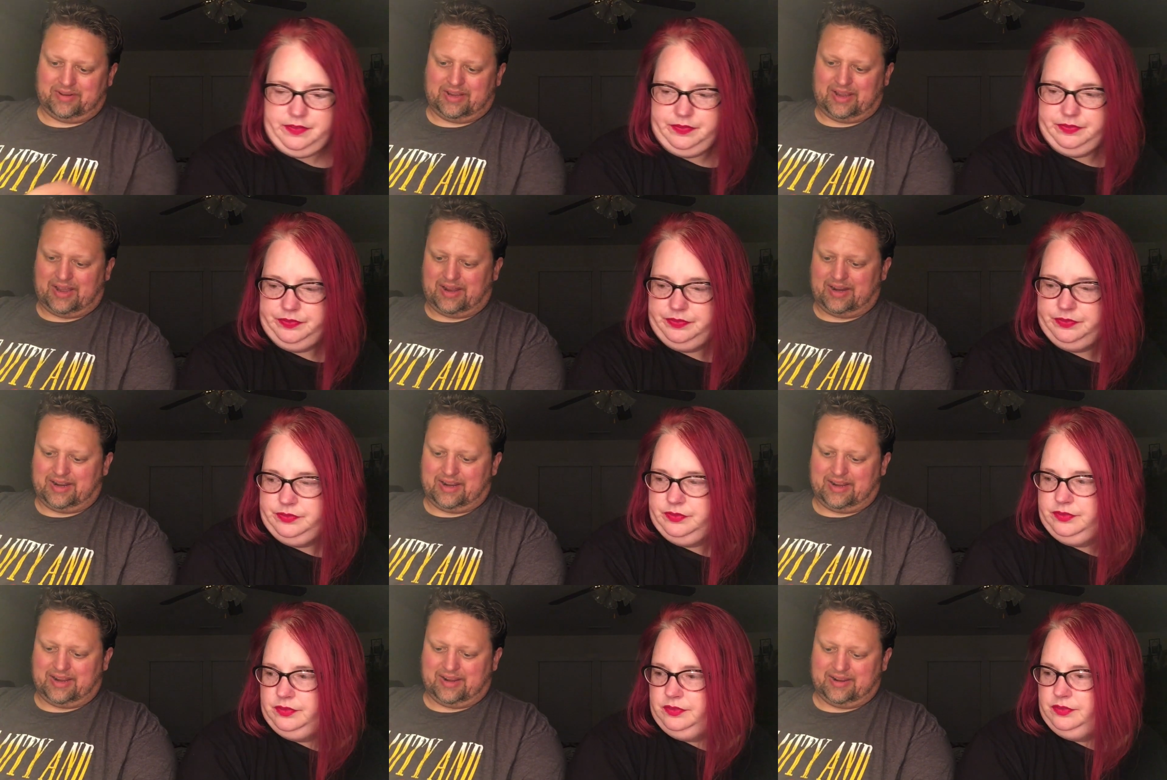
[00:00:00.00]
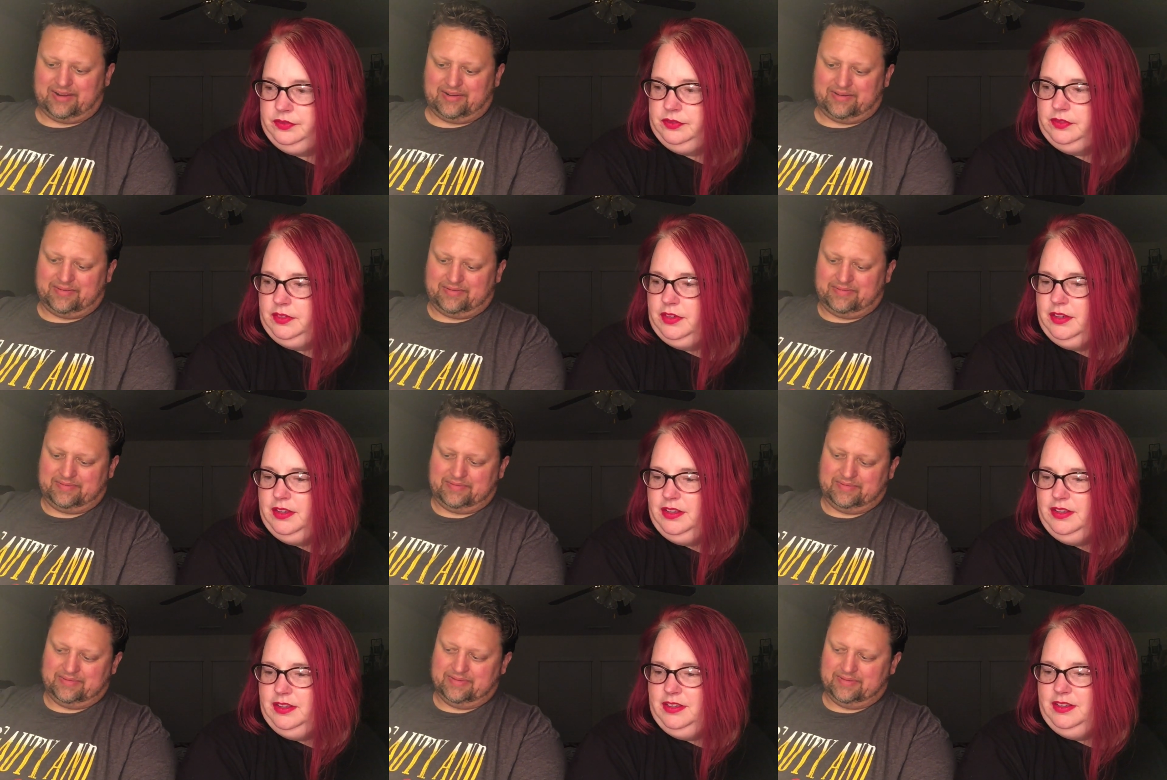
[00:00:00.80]
Speaker 1: we got here.
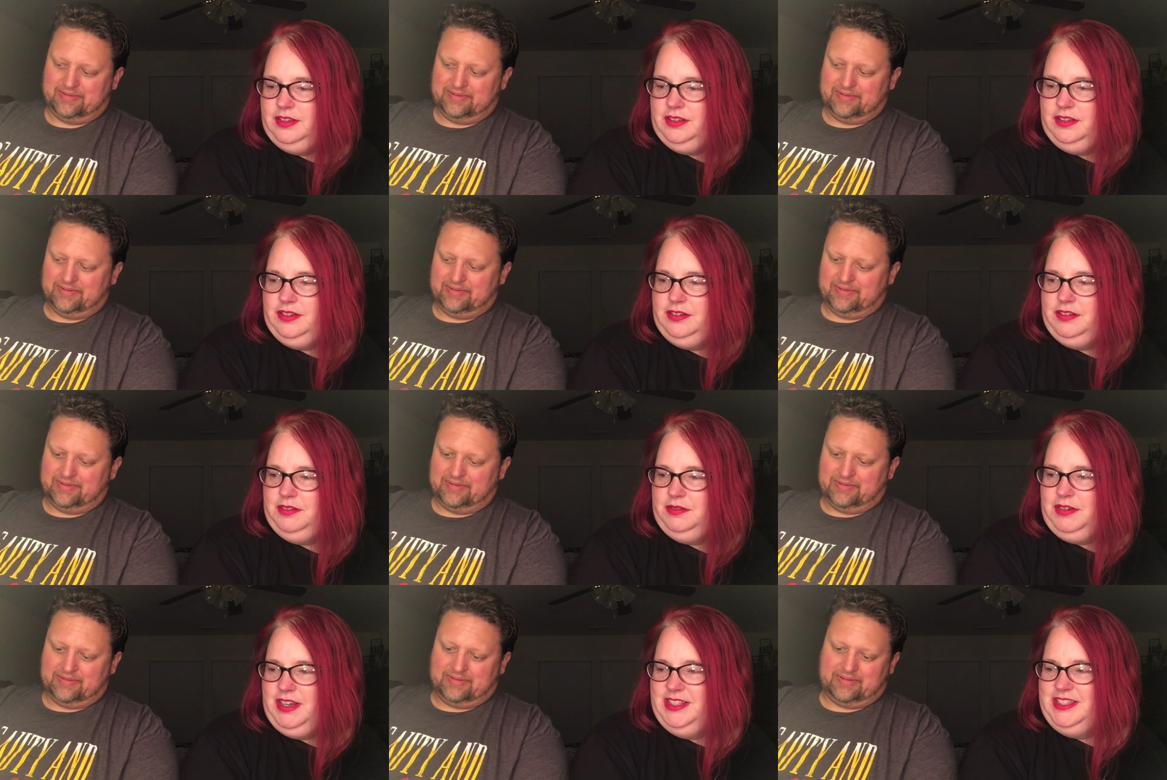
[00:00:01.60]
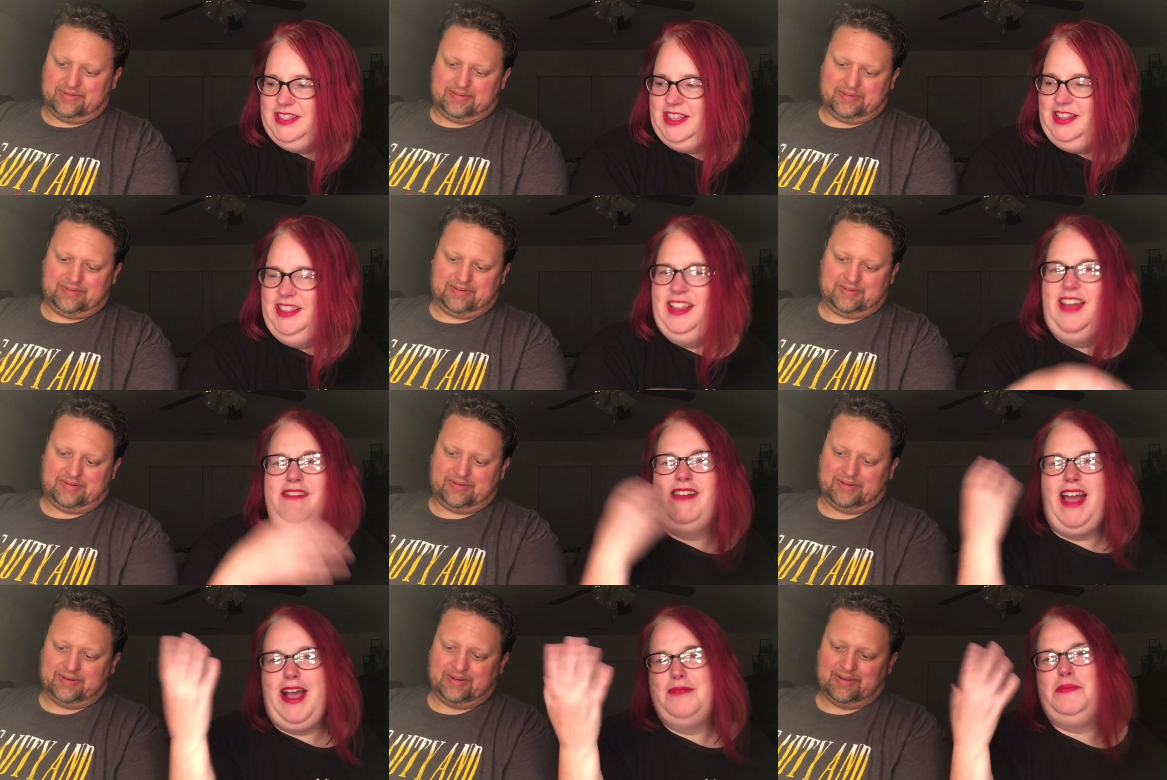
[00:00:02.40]
Speaker 2: What's in the
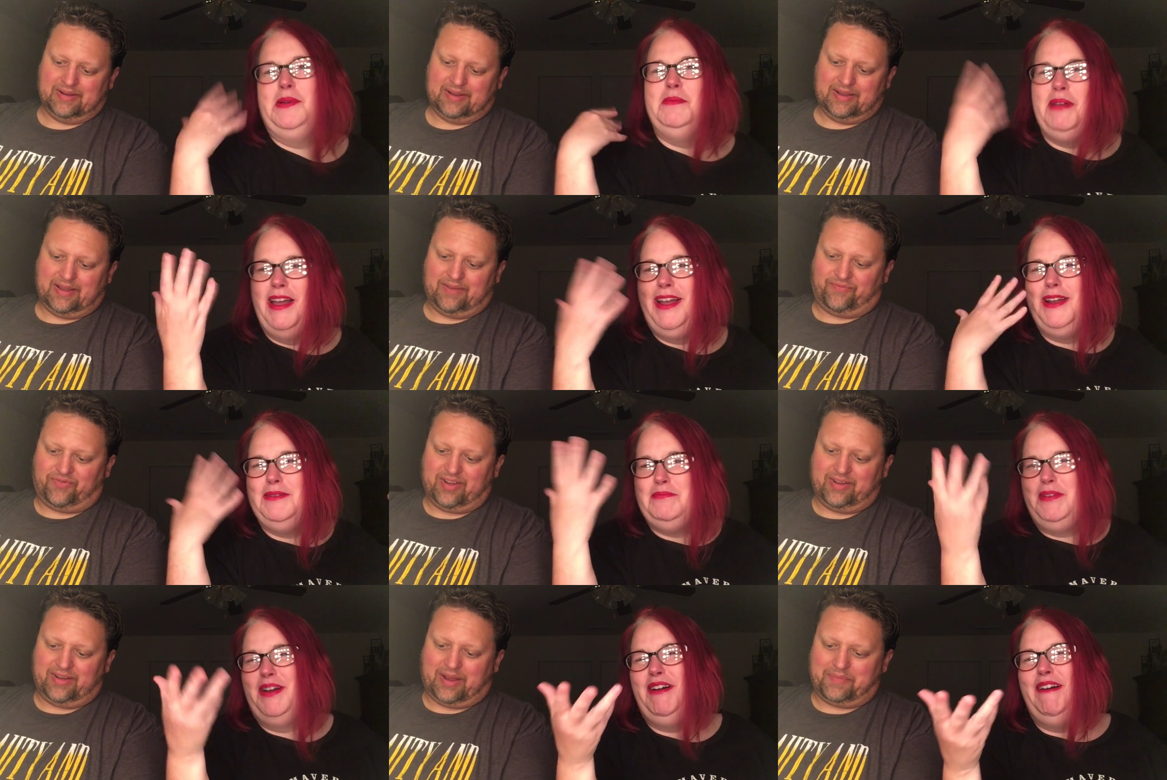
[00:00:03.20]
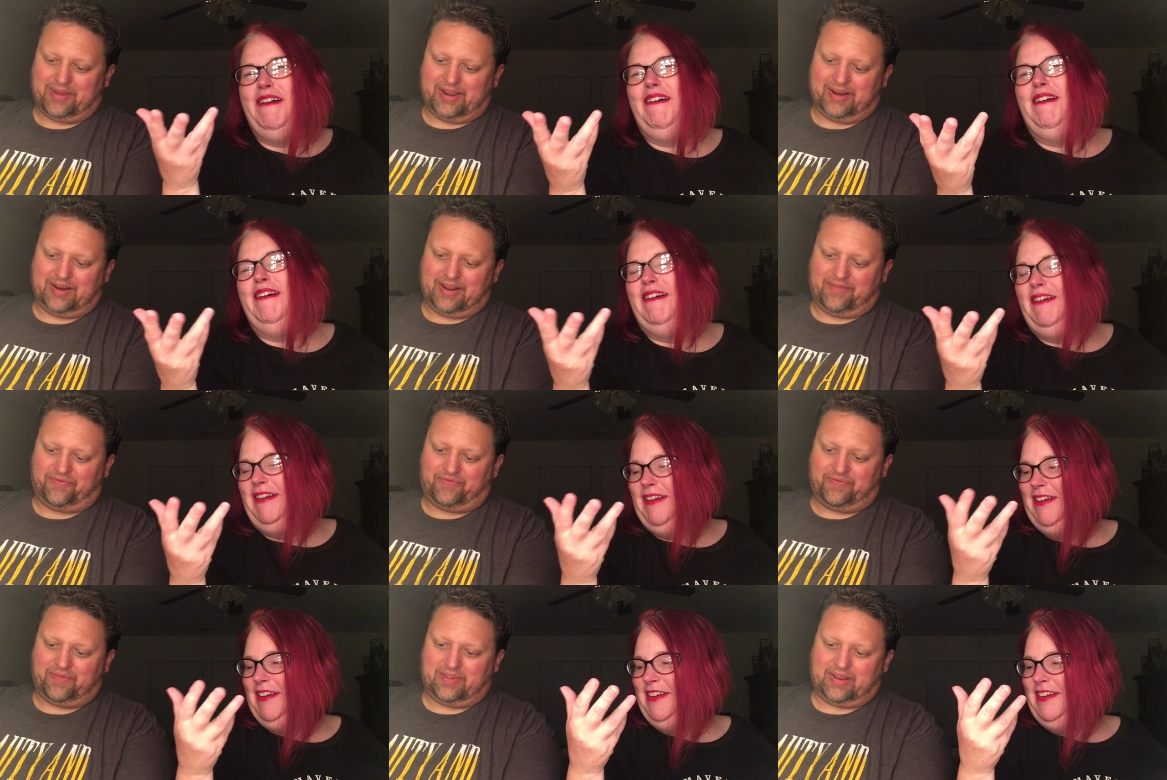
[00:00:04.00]
wrapping
Speaker 1: paper? It, I mean, it,
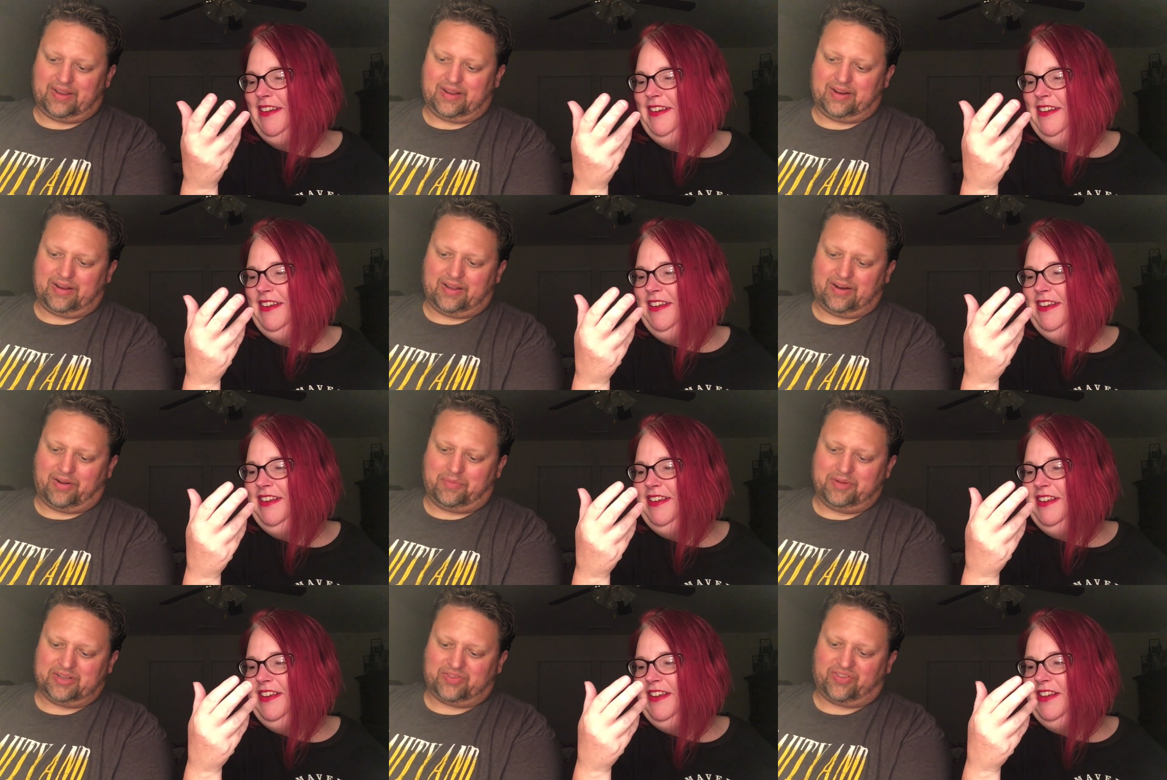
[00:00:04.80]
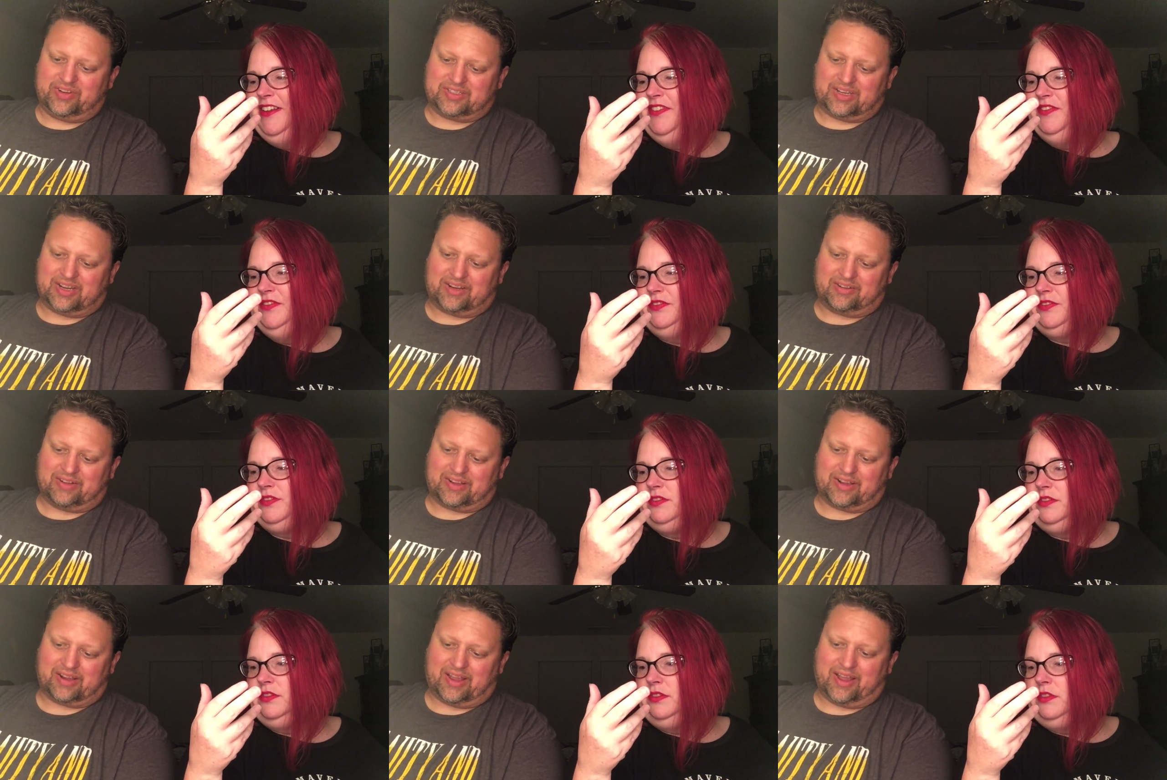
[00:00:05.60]
it, it almost feels like
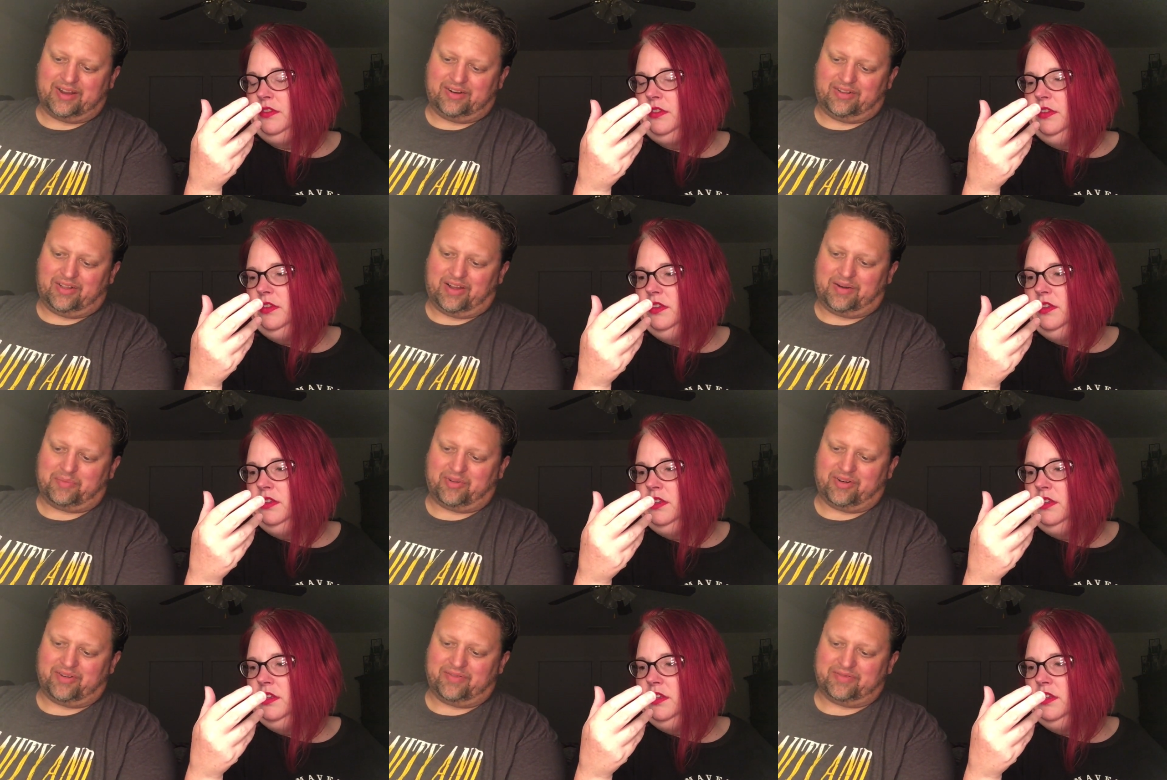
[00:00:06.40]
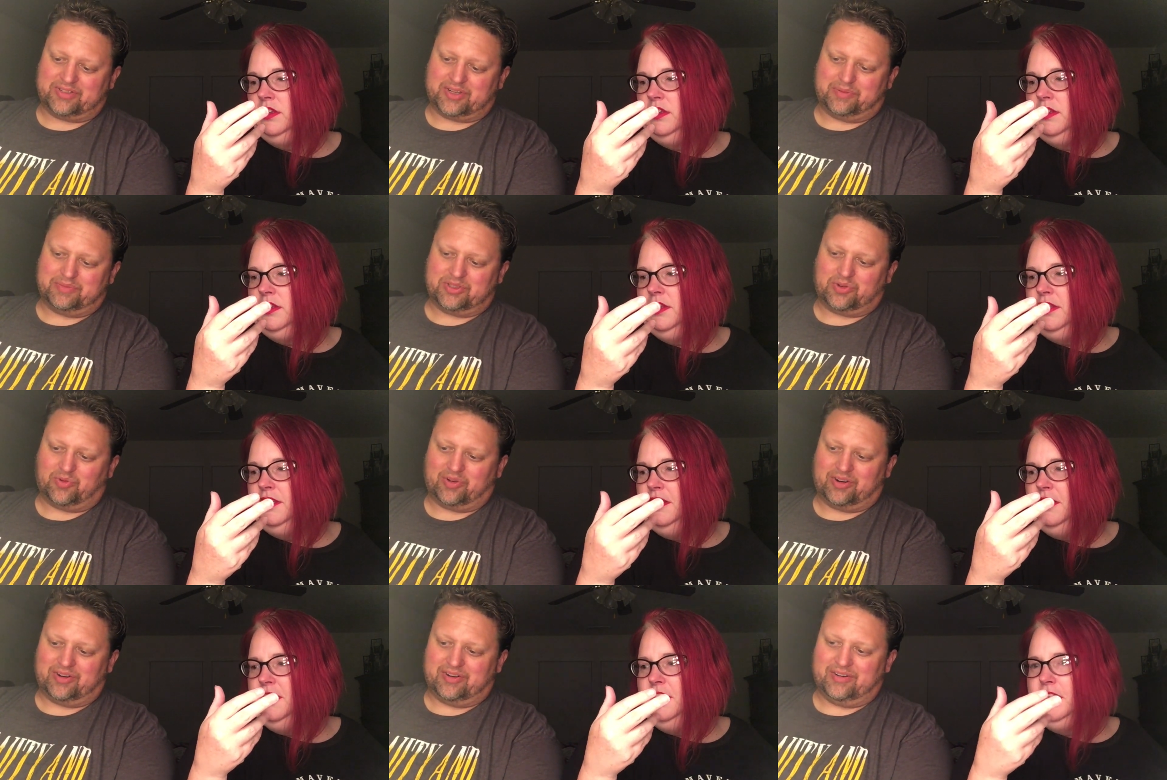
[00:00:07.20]
like a candelabra of some sort.